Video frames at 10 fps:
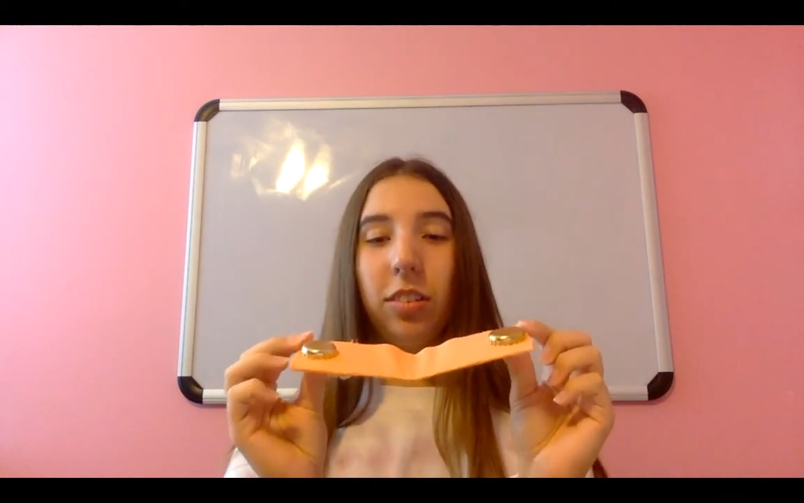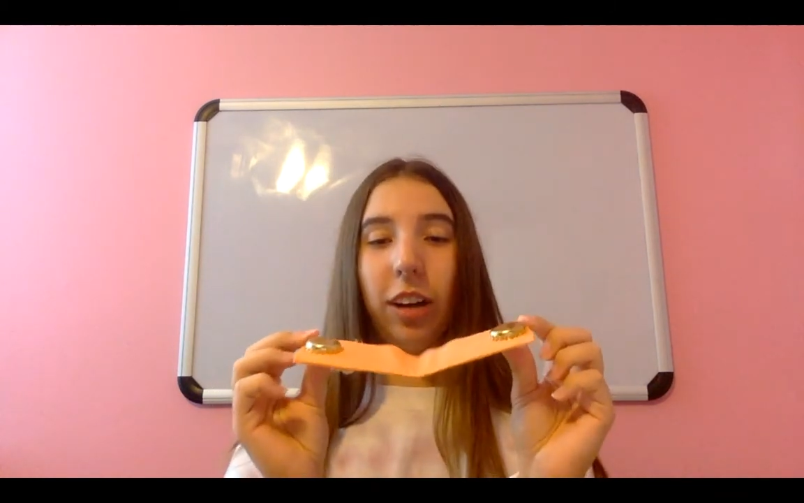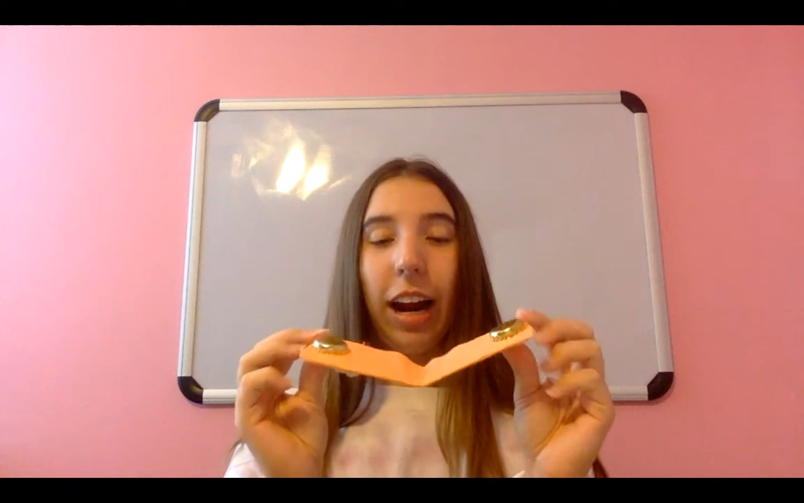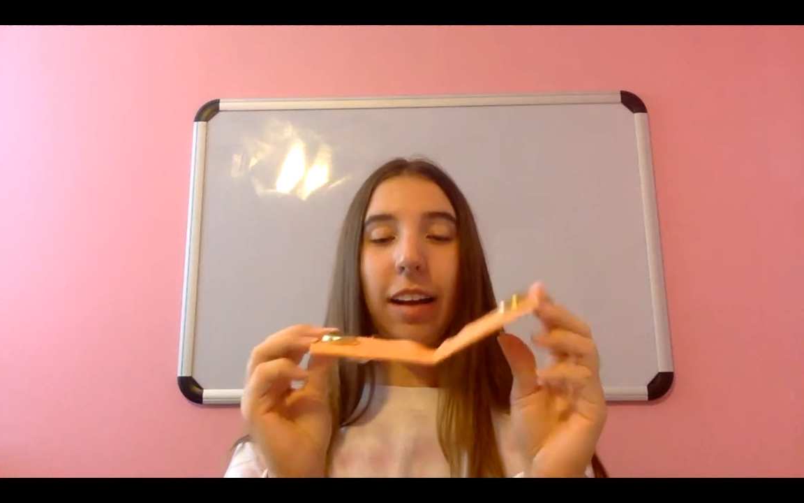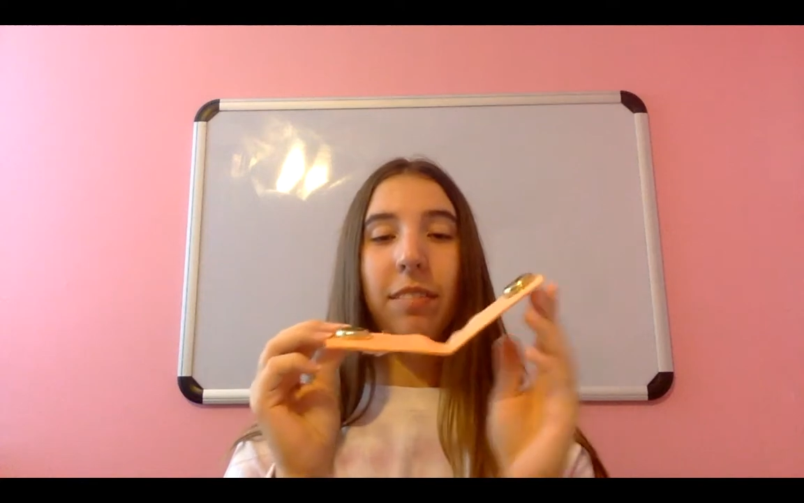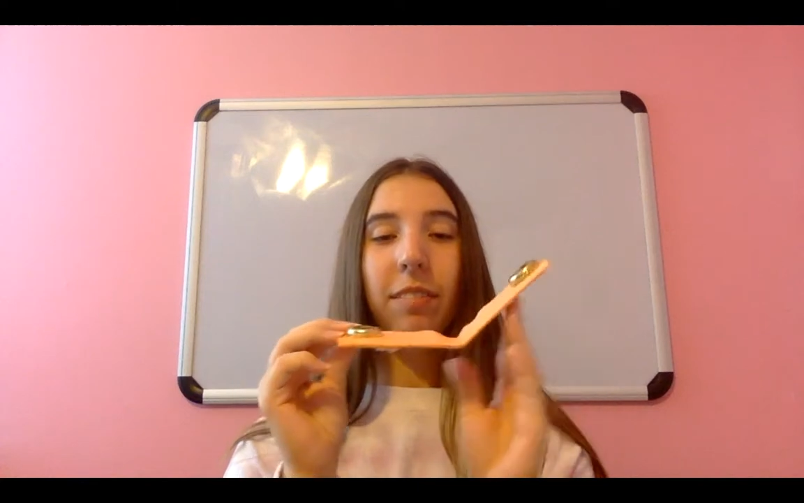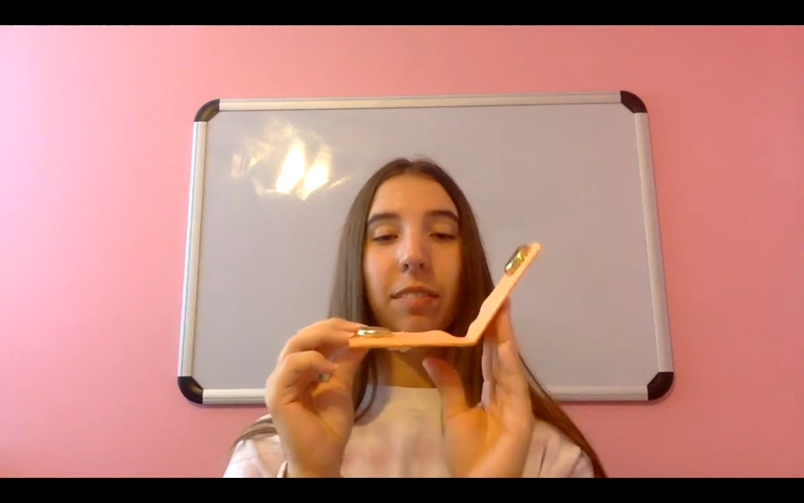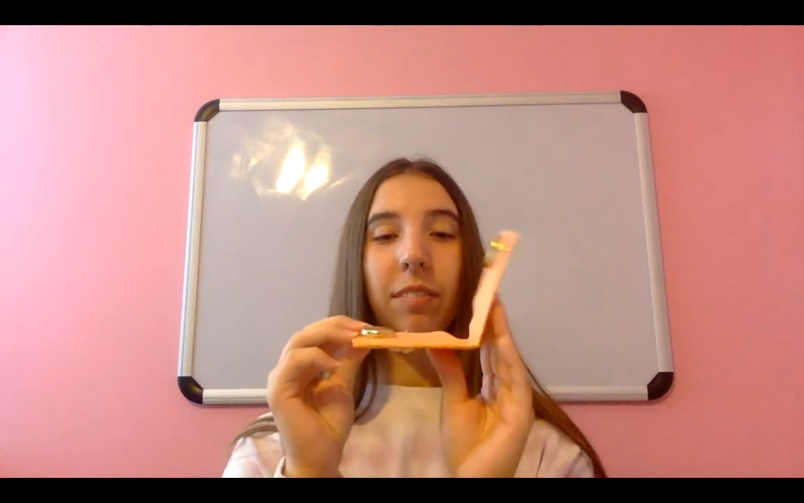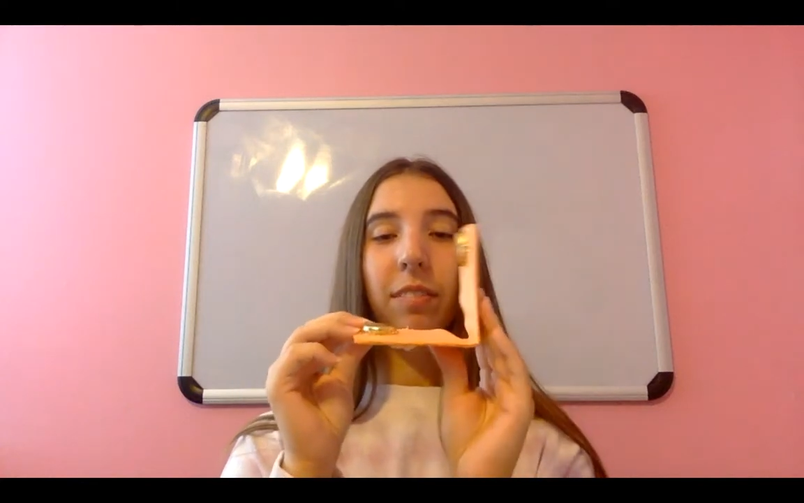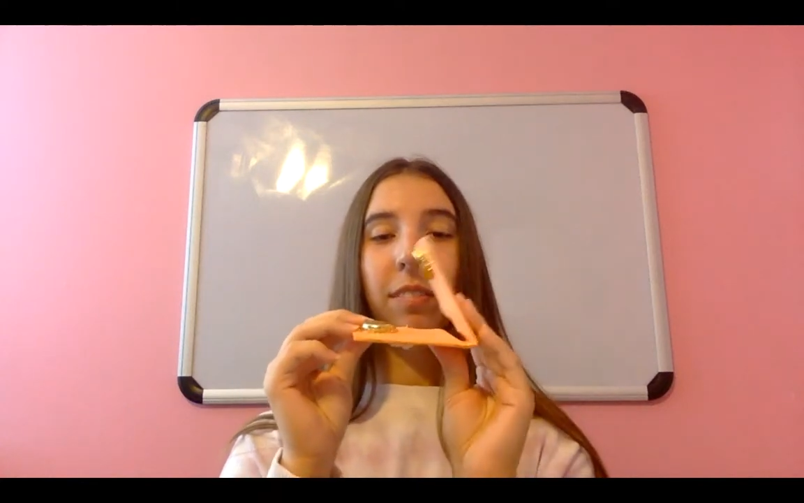dry
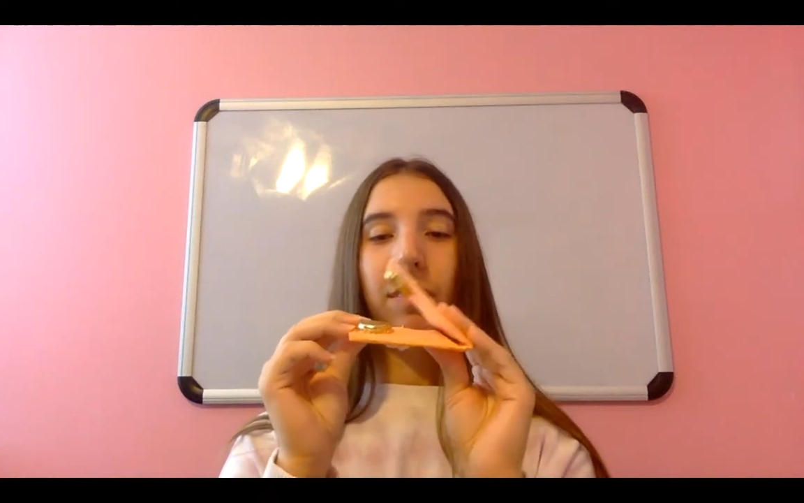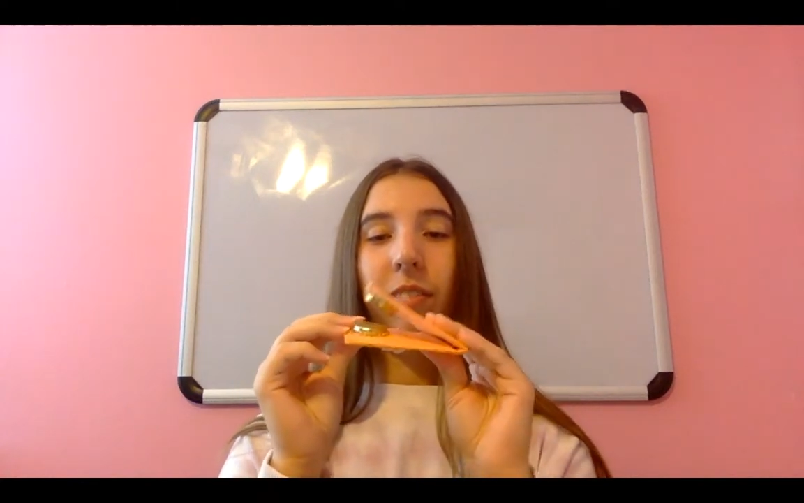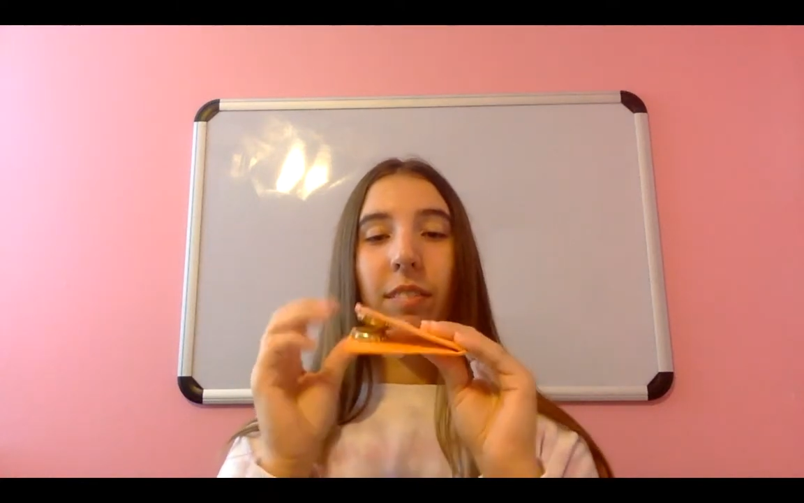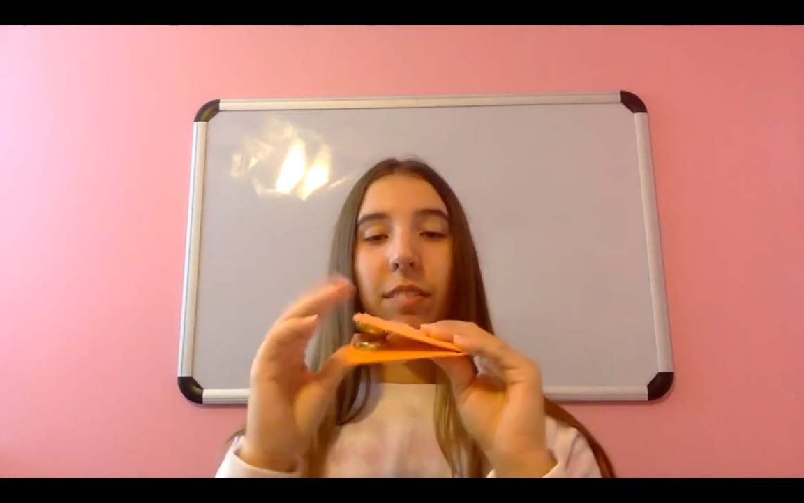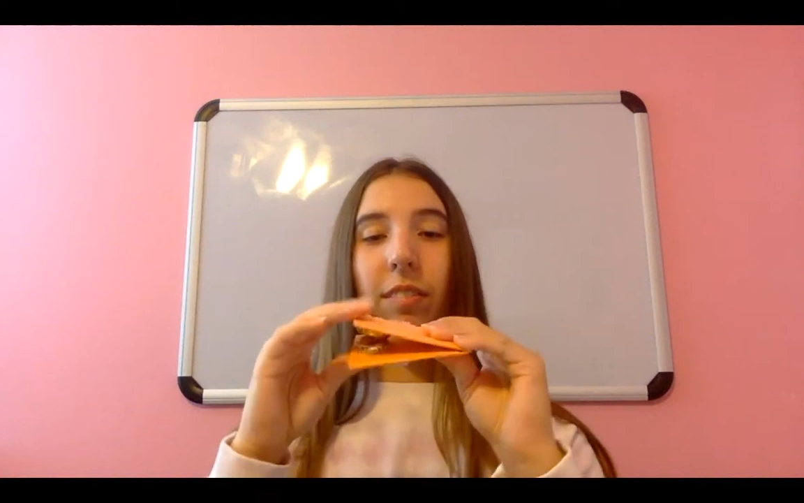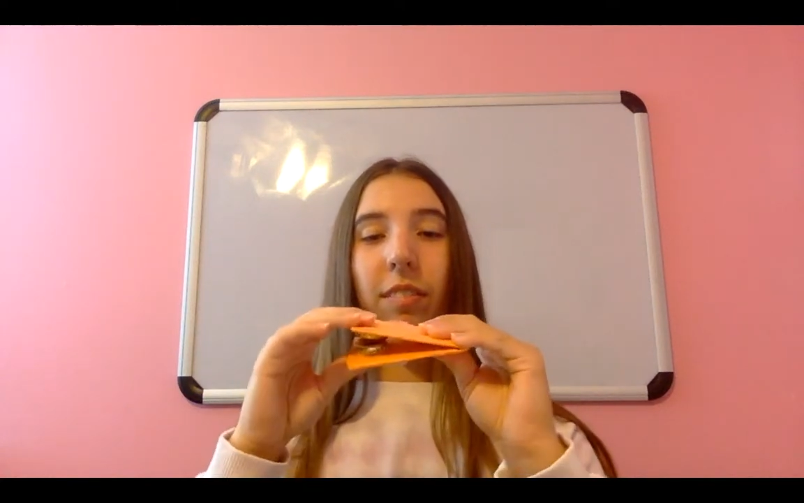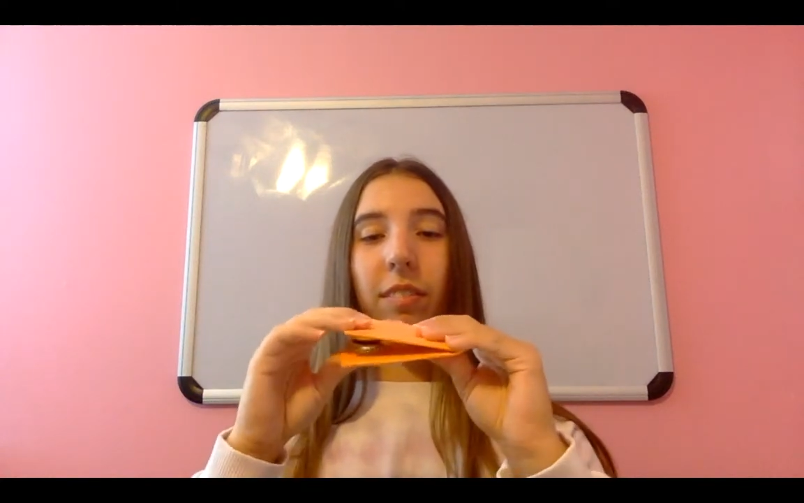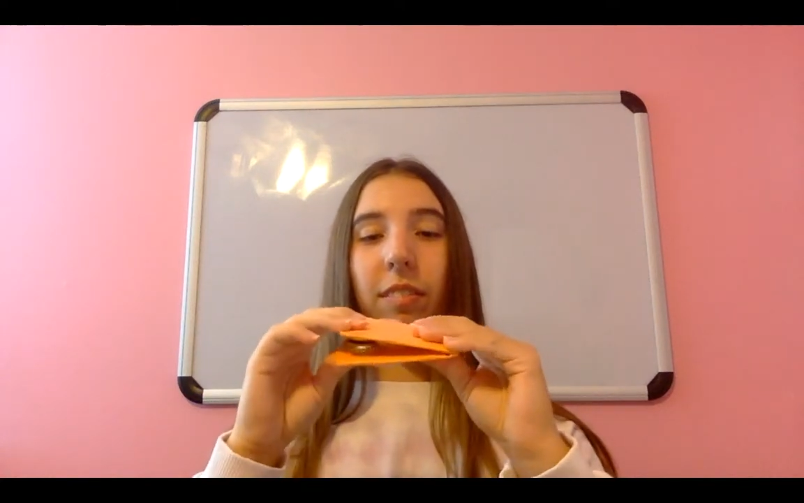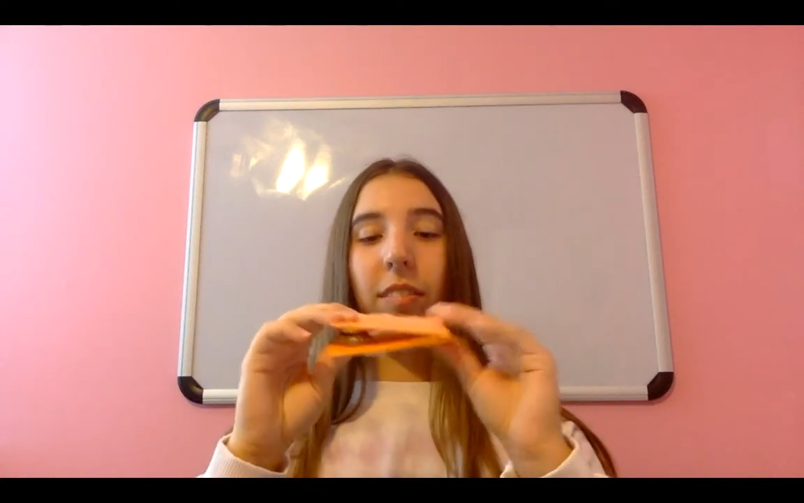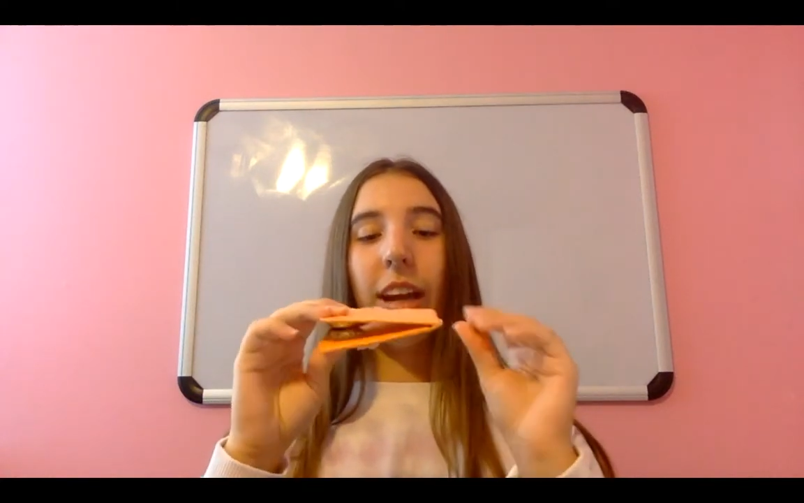
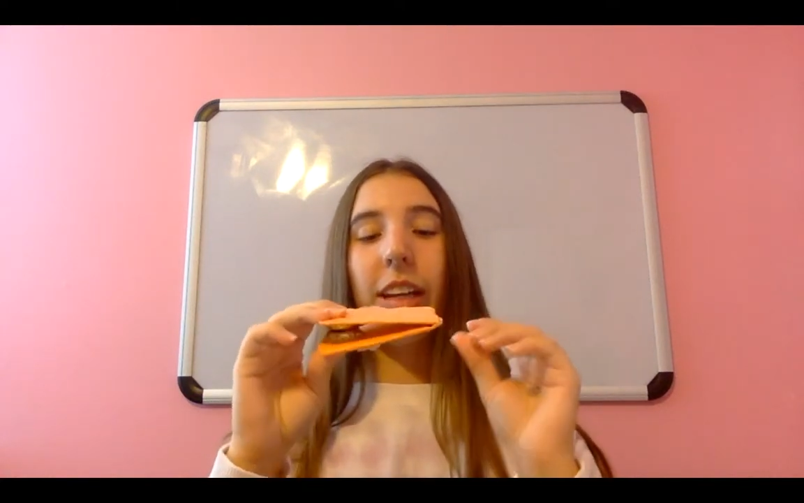and